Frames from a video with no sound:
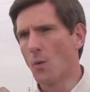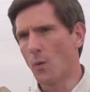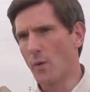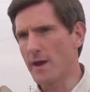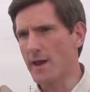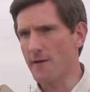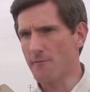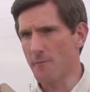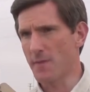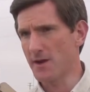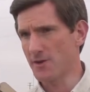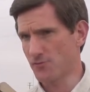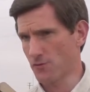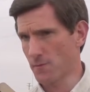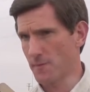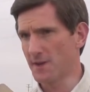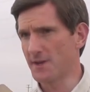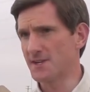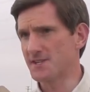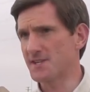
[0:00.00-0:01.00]
We have made
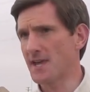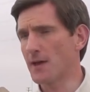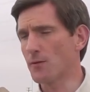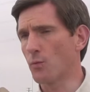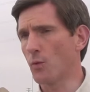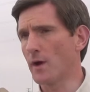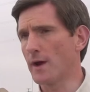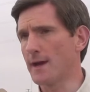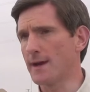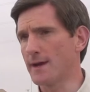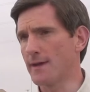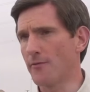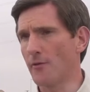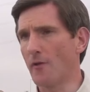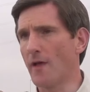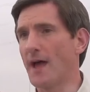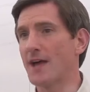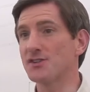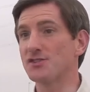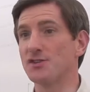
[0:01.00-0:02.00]
tremendous headway in the
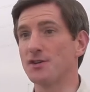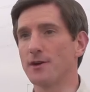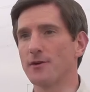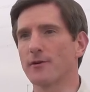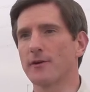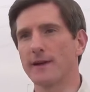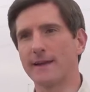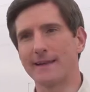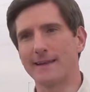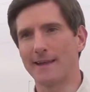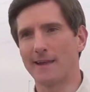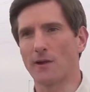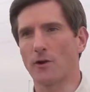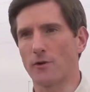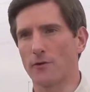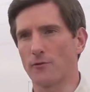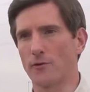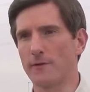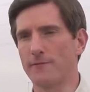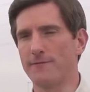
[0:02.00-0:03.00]
last year in getting
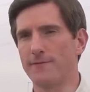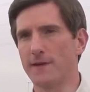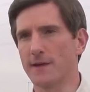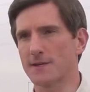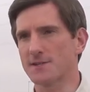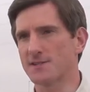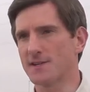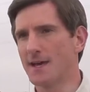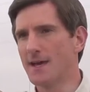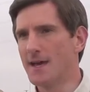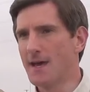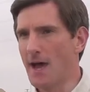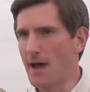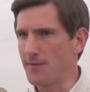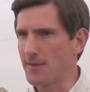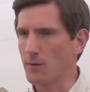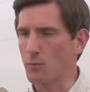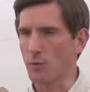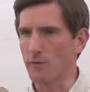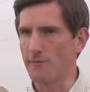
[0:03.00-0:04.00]
our grid fixed.
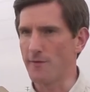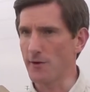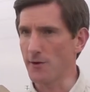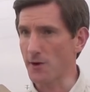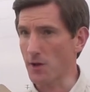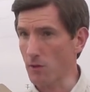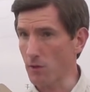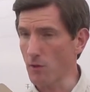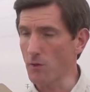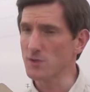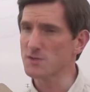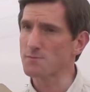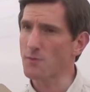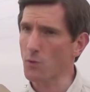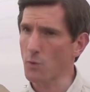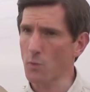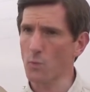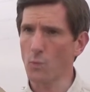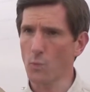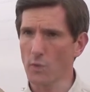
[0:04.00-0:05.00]
I think we're very close,
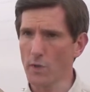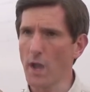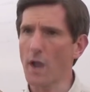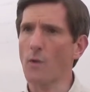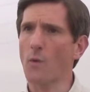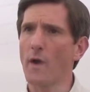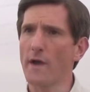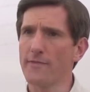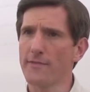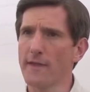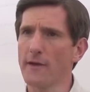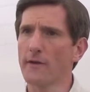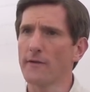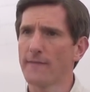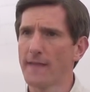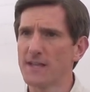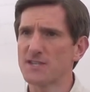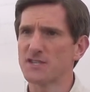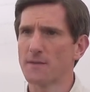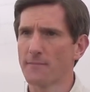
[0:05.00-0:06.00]
but we're not quite there,
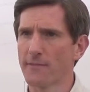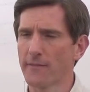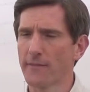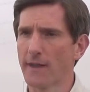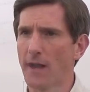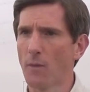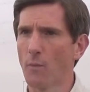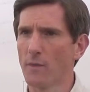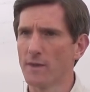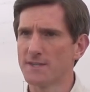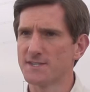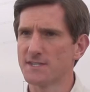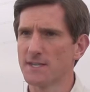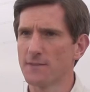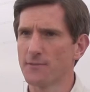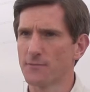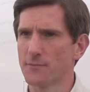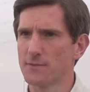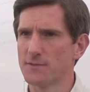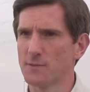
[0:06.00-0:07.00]
and that's something that I want to
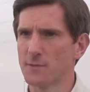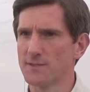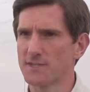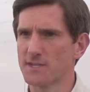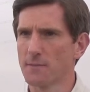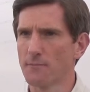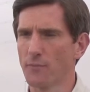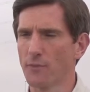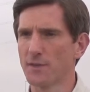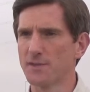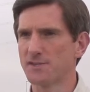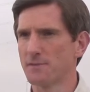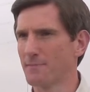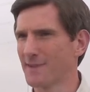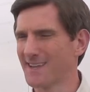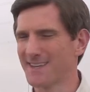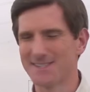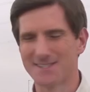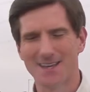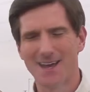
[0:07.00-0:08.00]
see through to its completion,
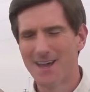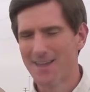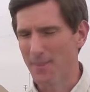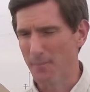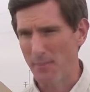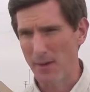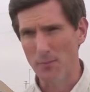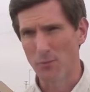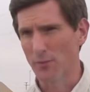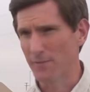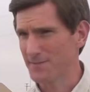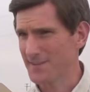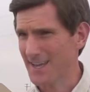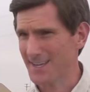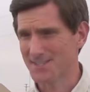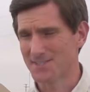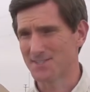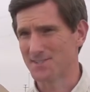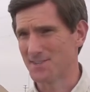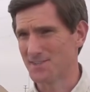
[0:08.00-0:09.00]
because the people of
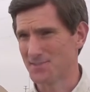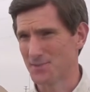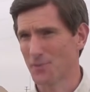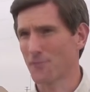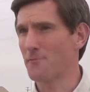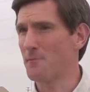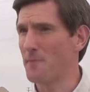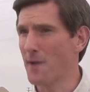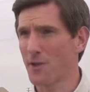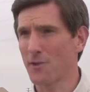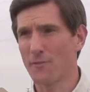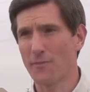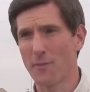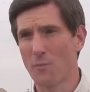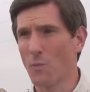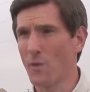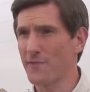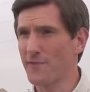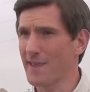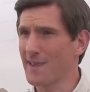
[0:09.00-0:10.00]
Texas deserve better
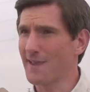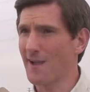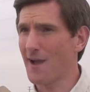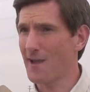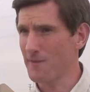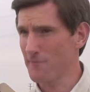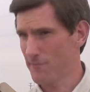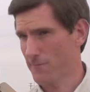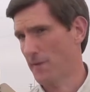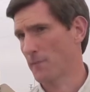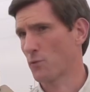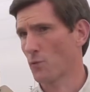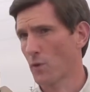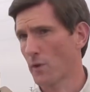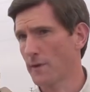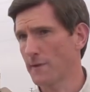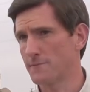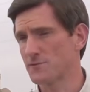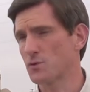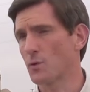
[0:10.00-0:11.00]
than what they got in
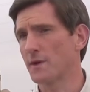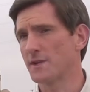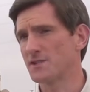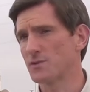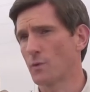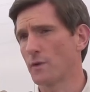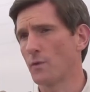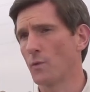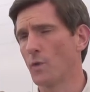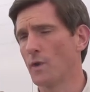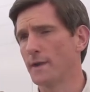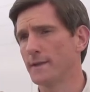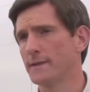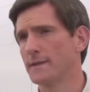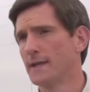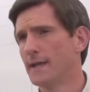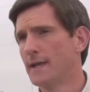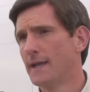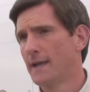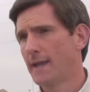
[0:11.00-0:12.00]
February of 2021,
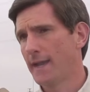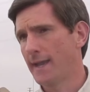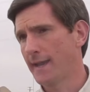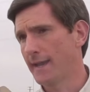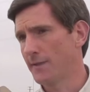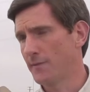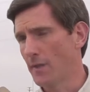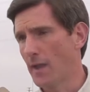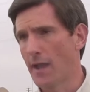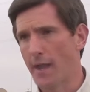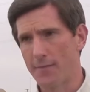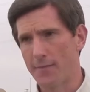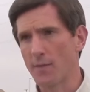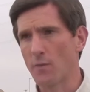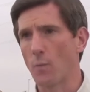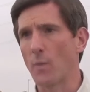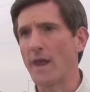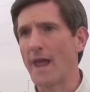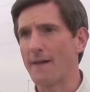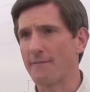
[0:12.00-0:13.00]
and I
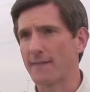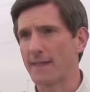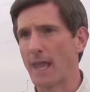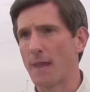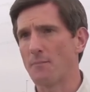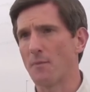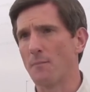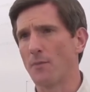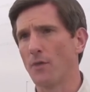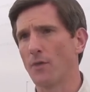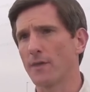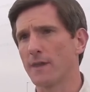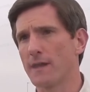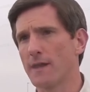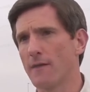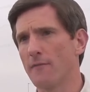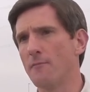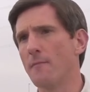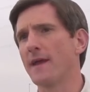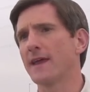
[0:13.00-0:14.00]
think we have the
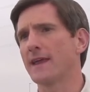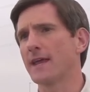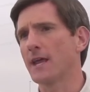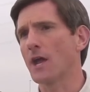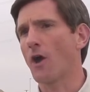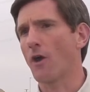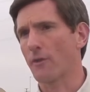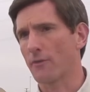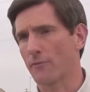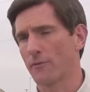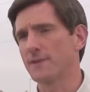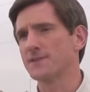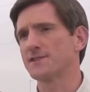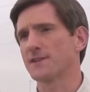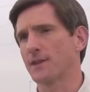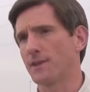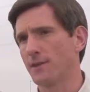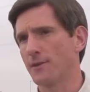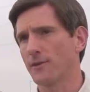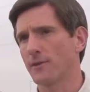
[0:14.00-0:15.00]
capability of making our grid
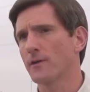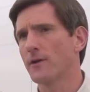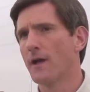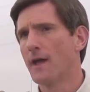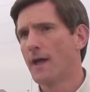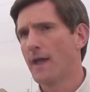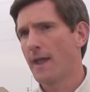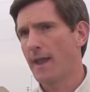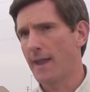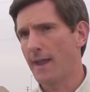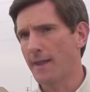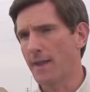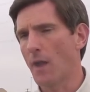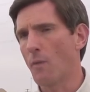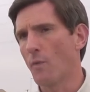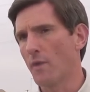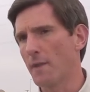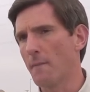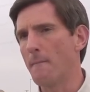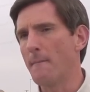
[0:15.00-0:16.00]
secure, and
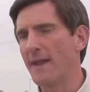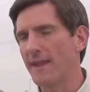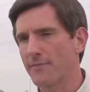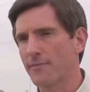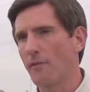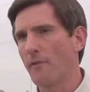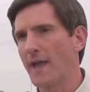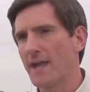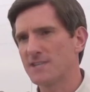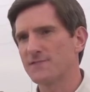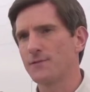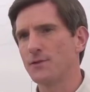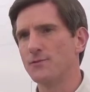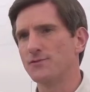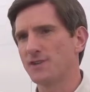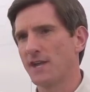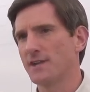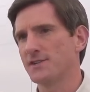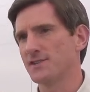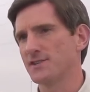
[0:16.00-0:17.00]
I want to make the last few
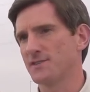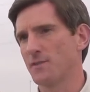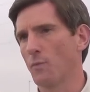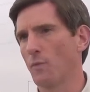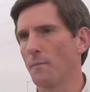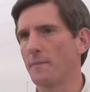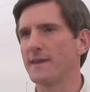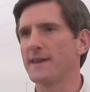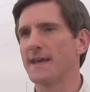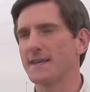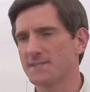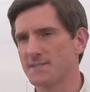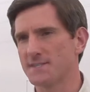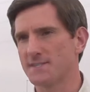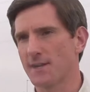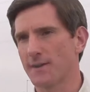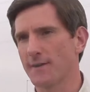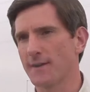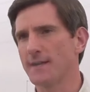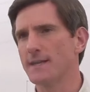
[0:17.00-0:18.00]
changes that will be
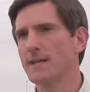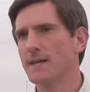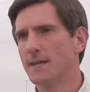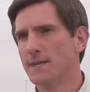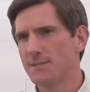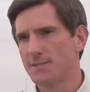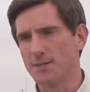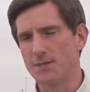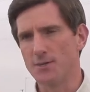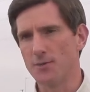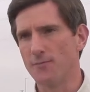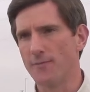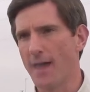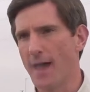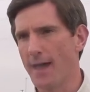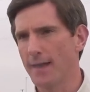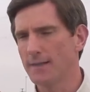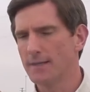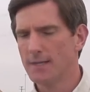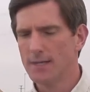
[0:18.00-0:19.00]
necessary to do
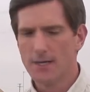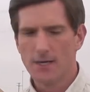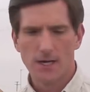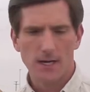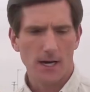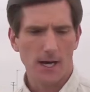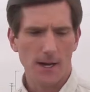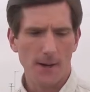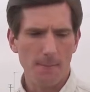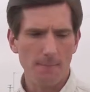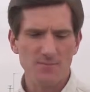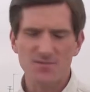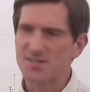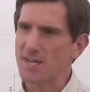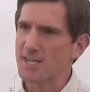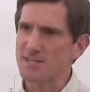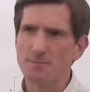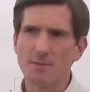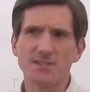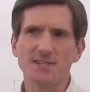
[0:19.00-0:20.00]
that.
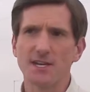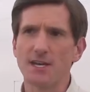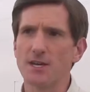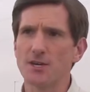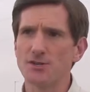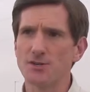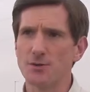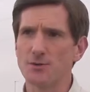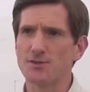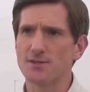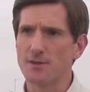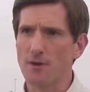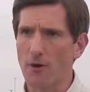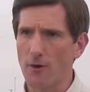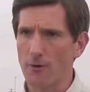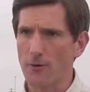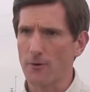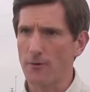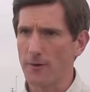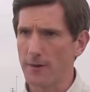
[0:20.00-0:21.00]
Seismicity issues
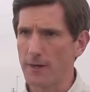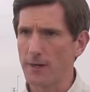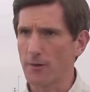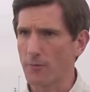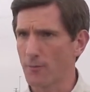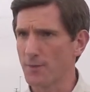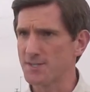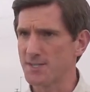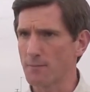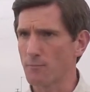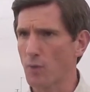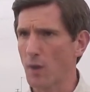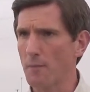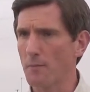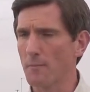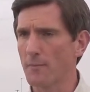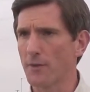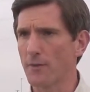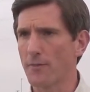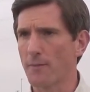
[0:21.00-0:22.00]
are an increasing
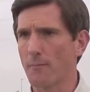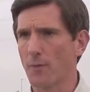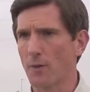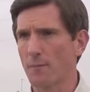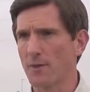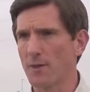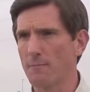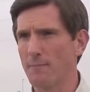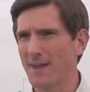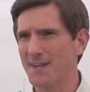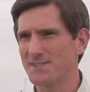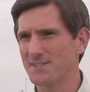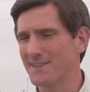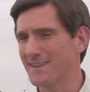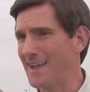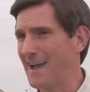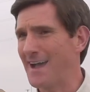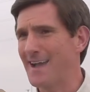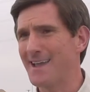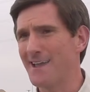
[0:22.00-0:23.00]
problem here in the Permian
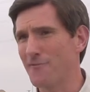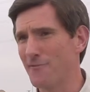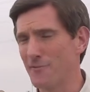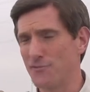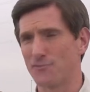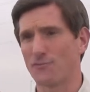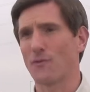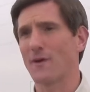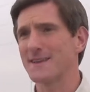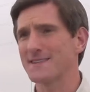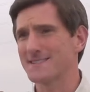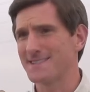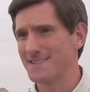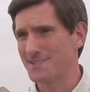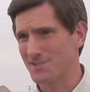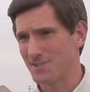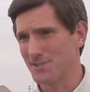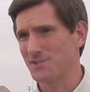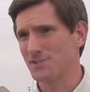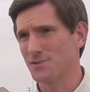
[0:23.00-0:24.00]
Basin. I have addressed
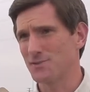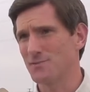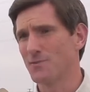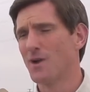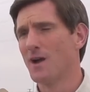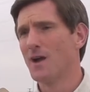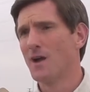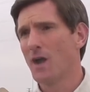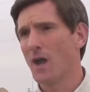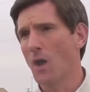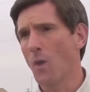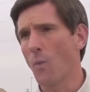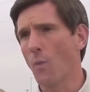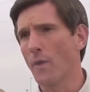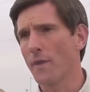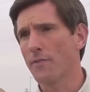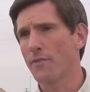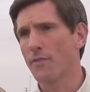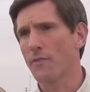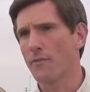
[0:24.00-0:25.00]
this issue
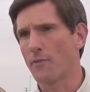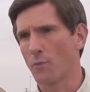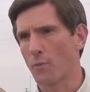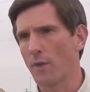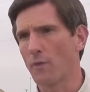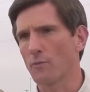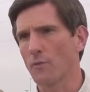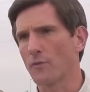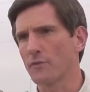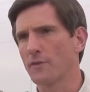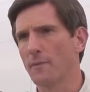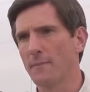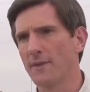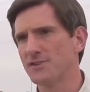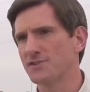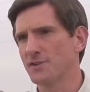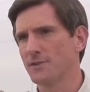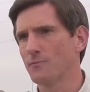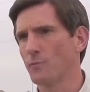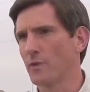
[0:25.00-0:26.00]
with the Railroad
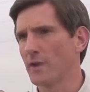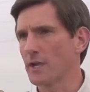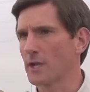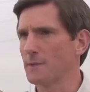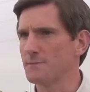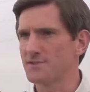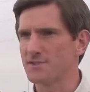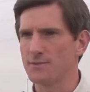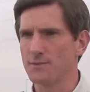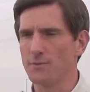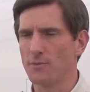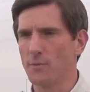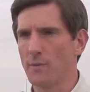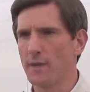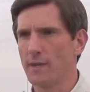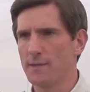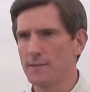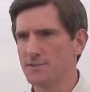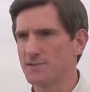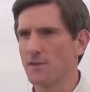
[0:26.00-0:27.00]
Commission when it comes
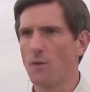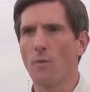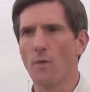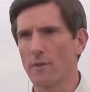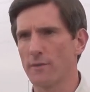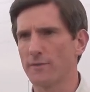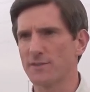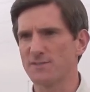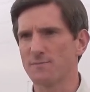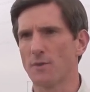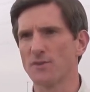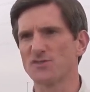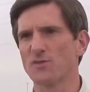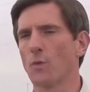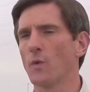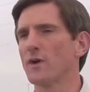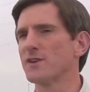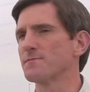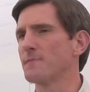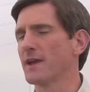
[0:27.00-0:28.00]
to saltwater
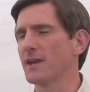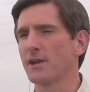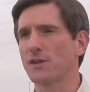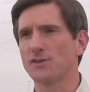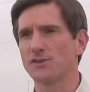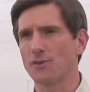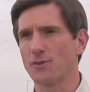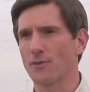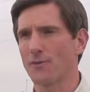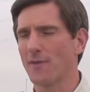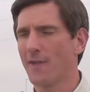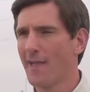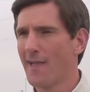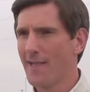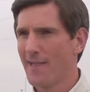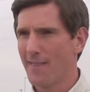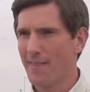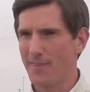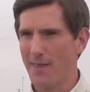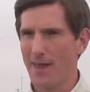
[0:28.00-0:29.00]
disposal wells, making sure
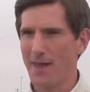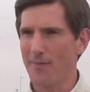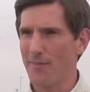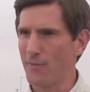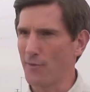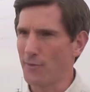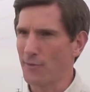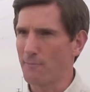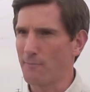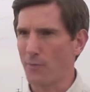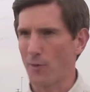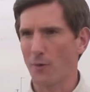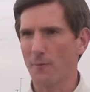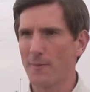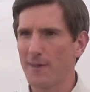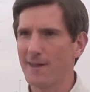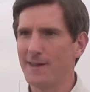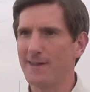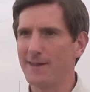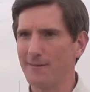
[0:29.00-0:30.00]
that they're
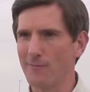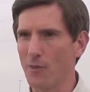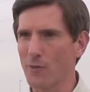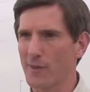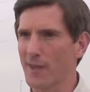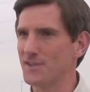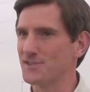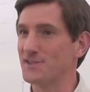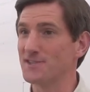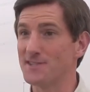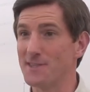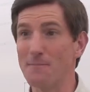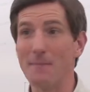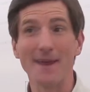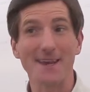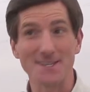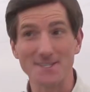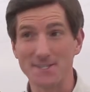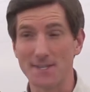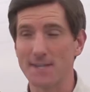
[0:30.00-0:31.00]
permitted in locations that
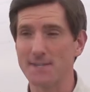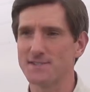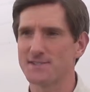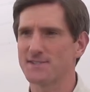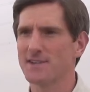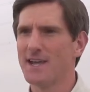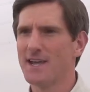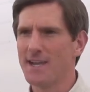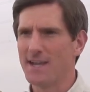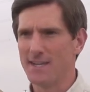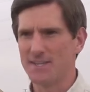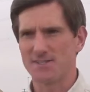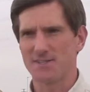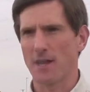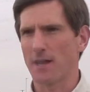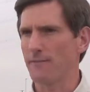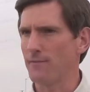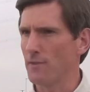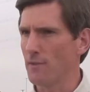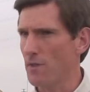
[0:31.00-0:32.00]
make sense
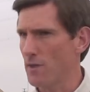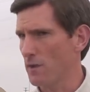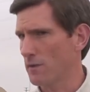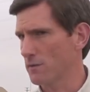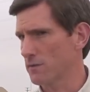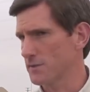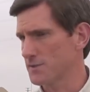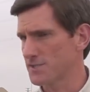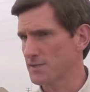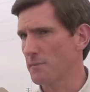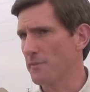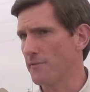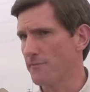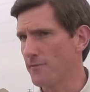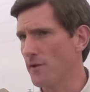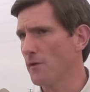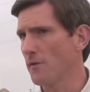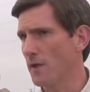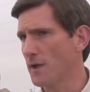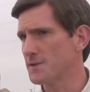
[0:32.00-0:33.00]
instead of along some of the
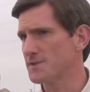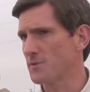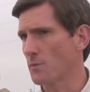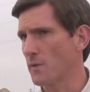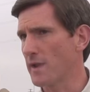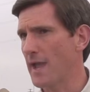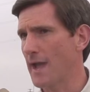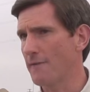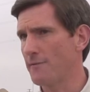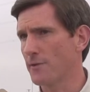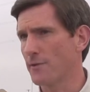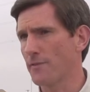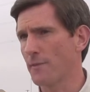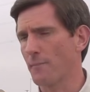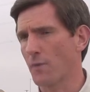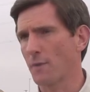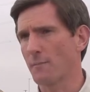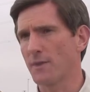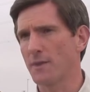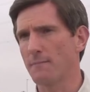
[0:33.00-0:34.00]
fault lines that we have here in the
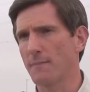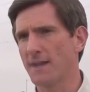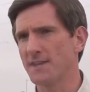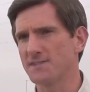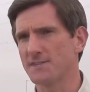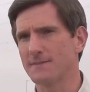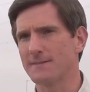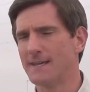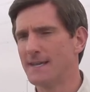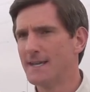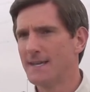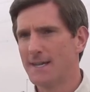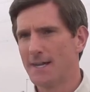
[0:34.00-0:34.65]
Permian Basin.